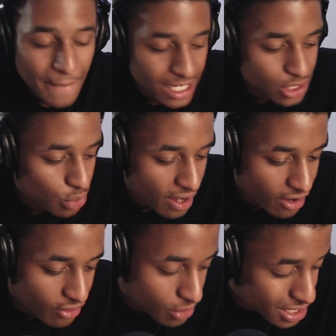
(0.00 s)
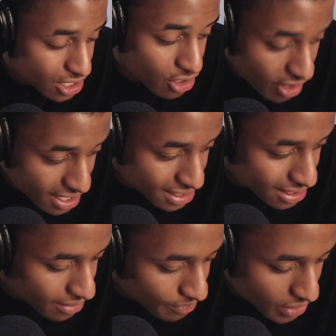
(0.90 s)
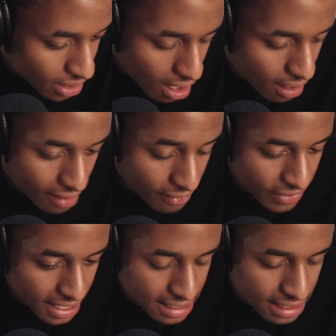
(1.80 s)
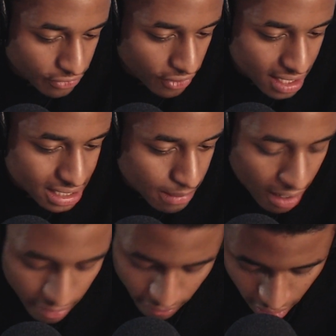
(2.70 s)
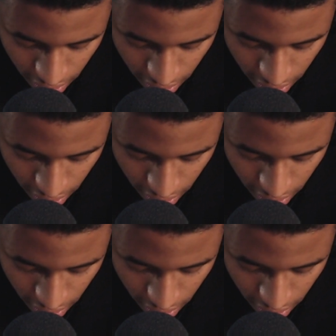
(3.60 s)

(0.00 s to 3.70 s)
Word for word: mental health, which is crazy. I think this is the first time I've ever